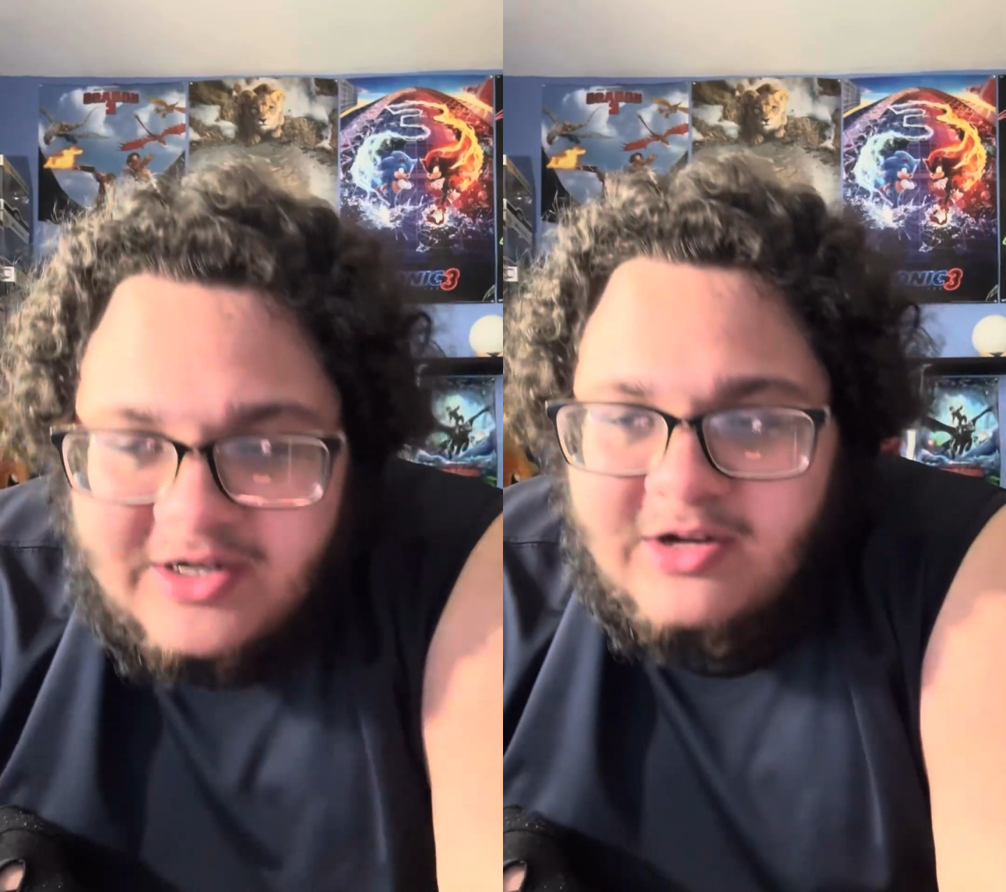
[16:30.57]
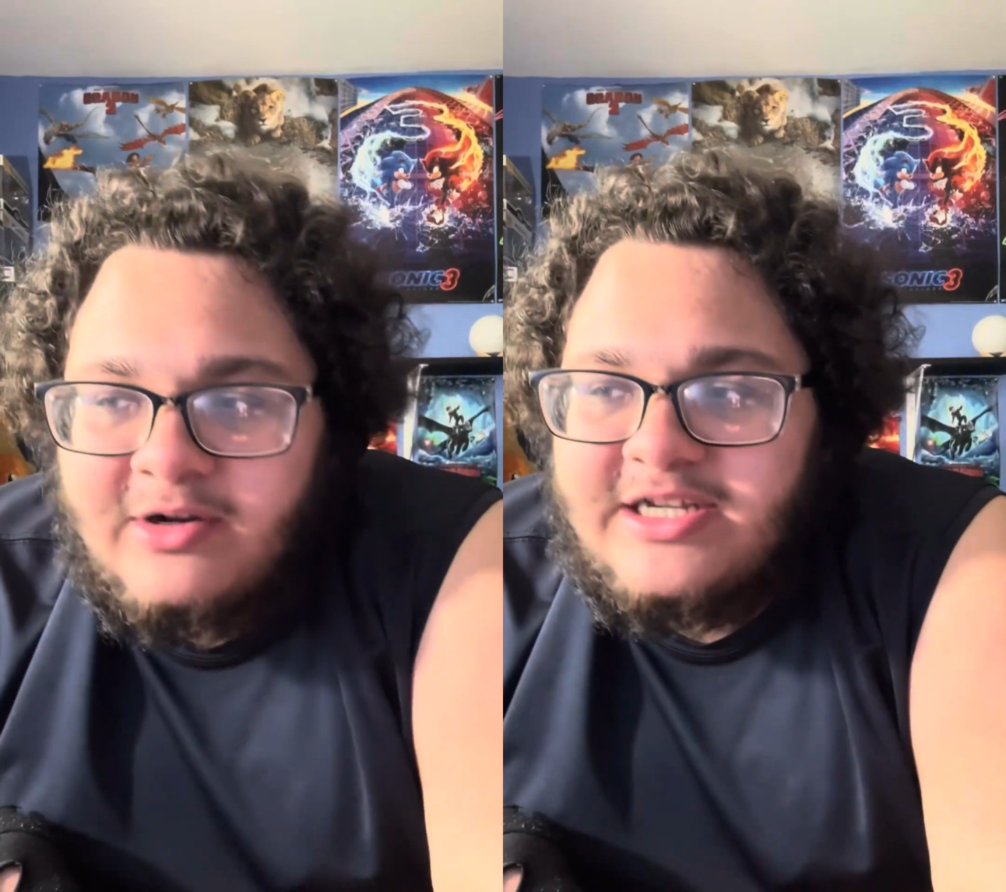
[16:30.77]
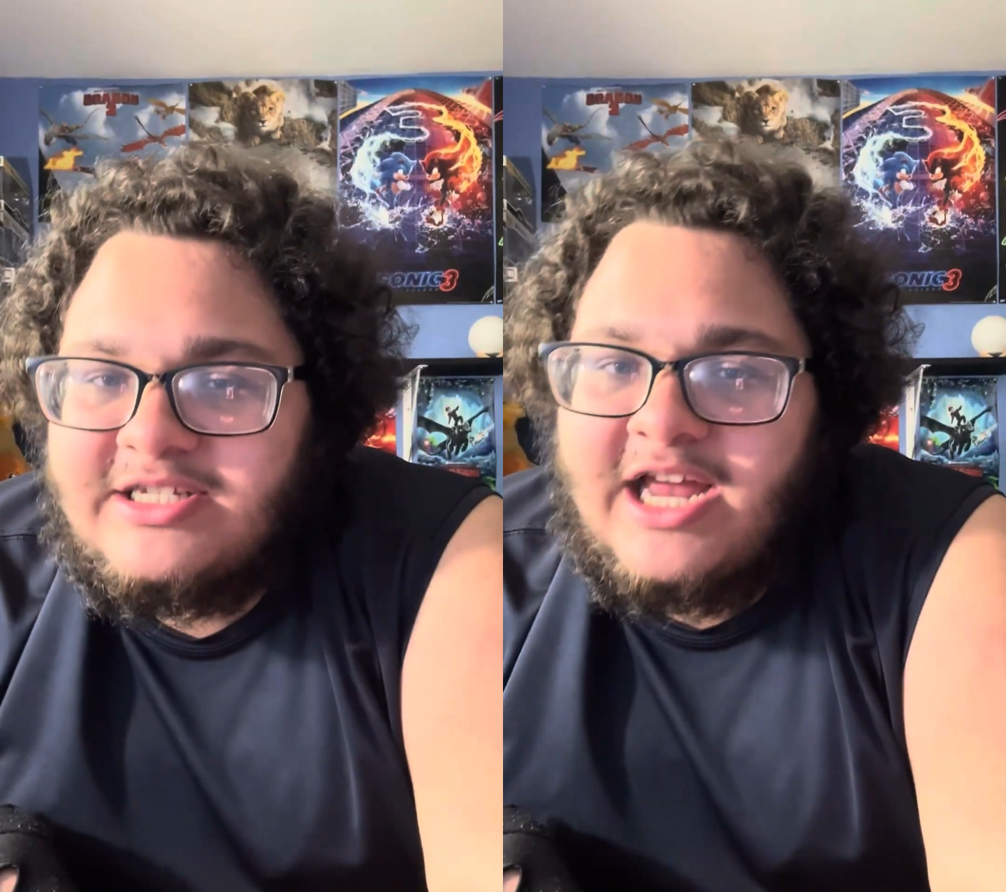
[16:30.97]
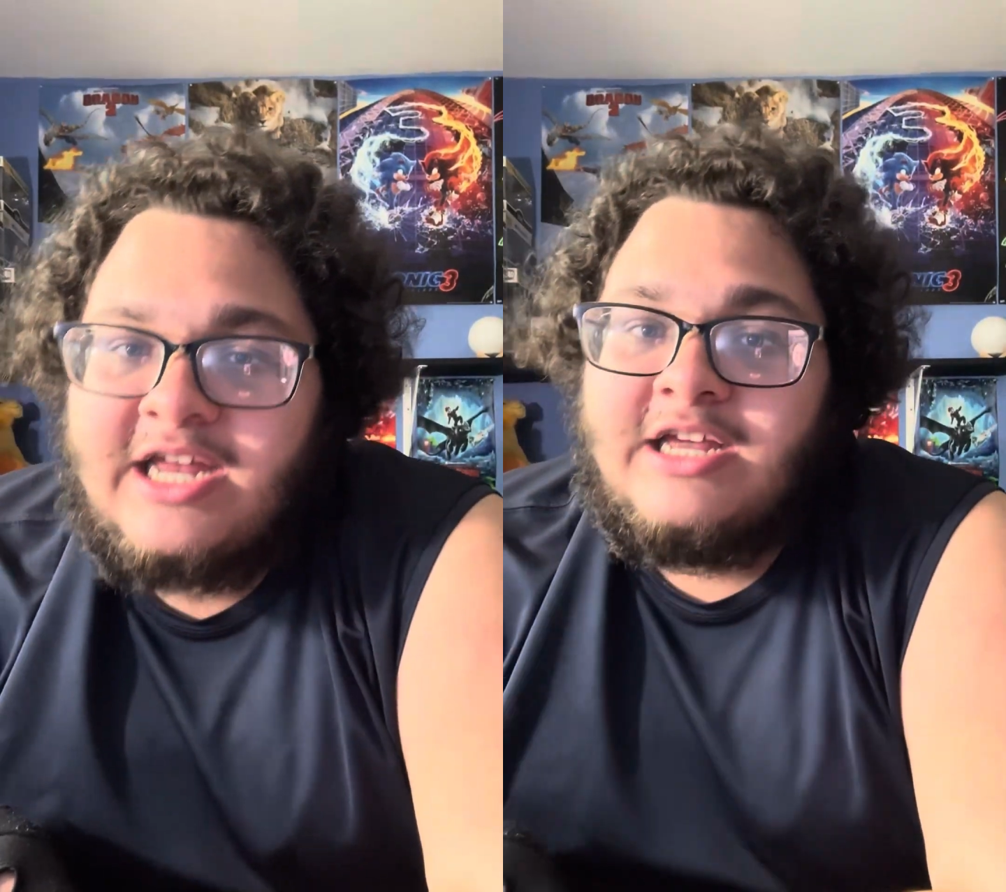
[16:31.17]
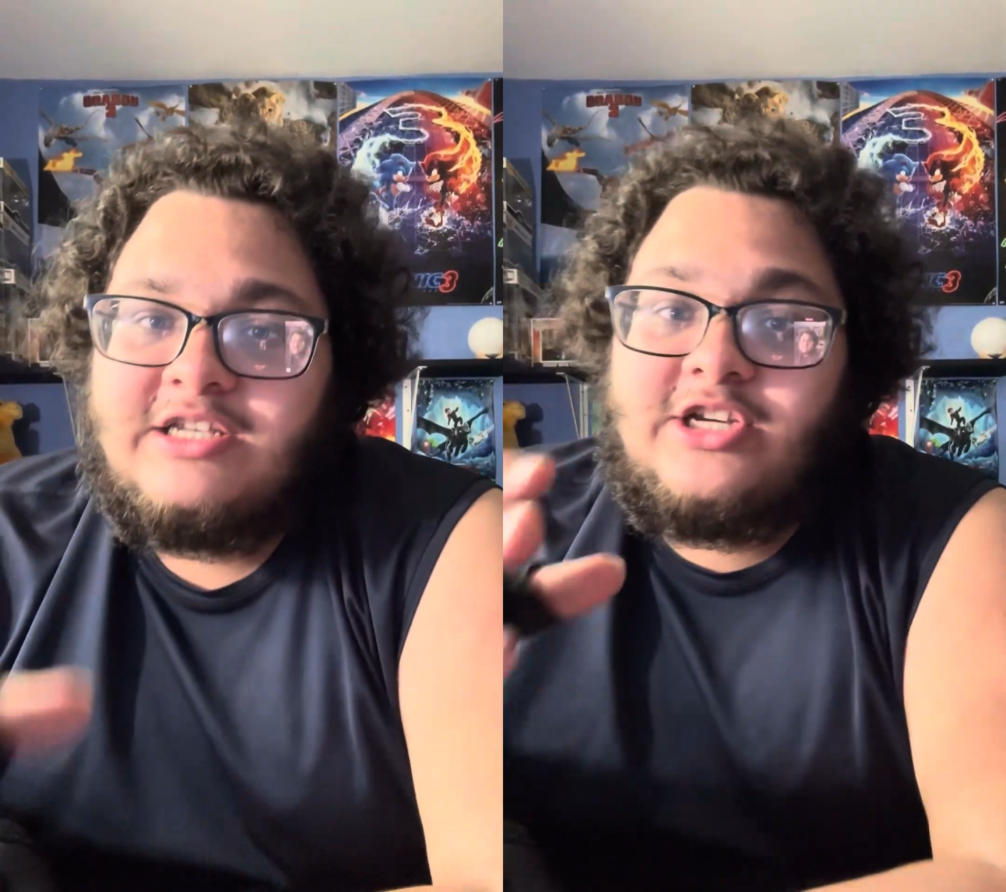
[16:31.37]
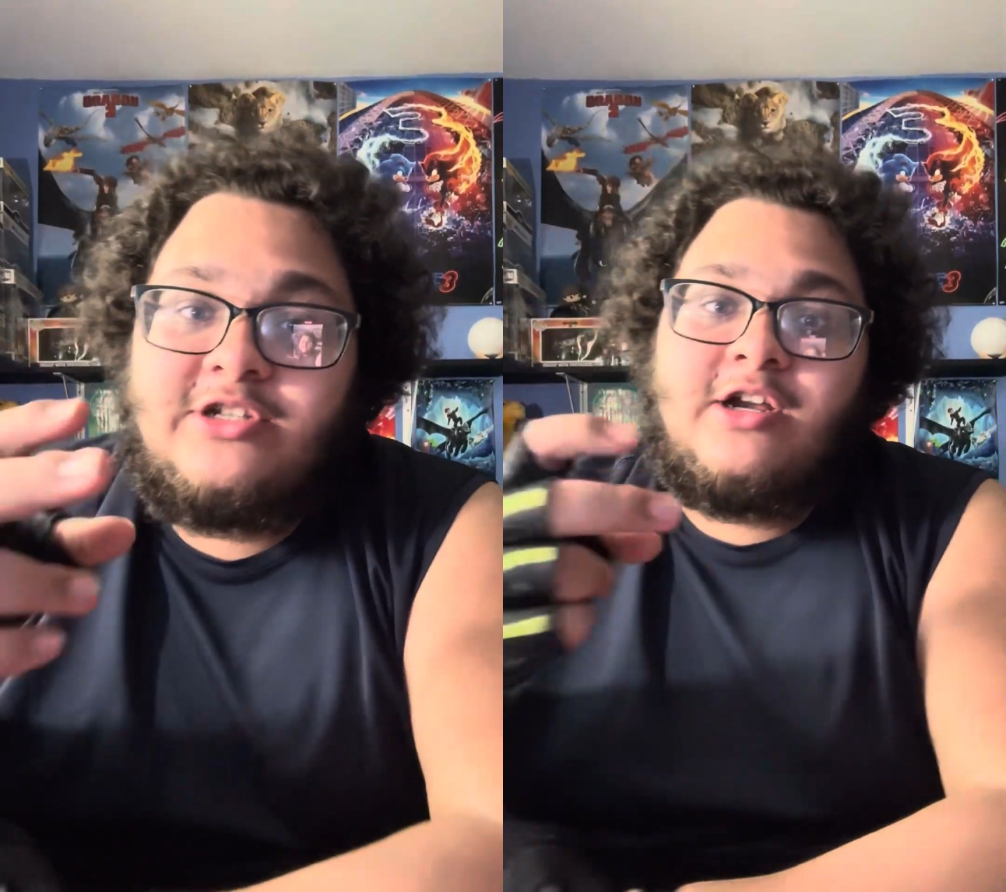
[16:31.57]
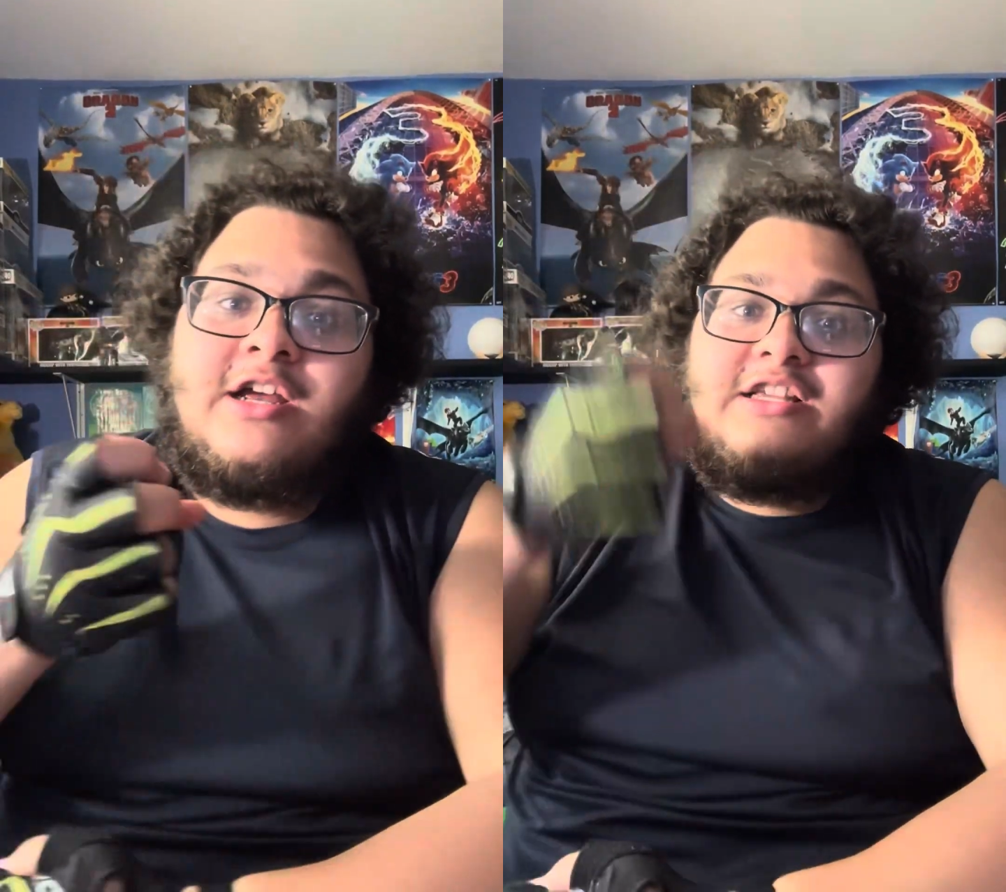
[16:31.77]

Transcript: And Cody's like, Junior,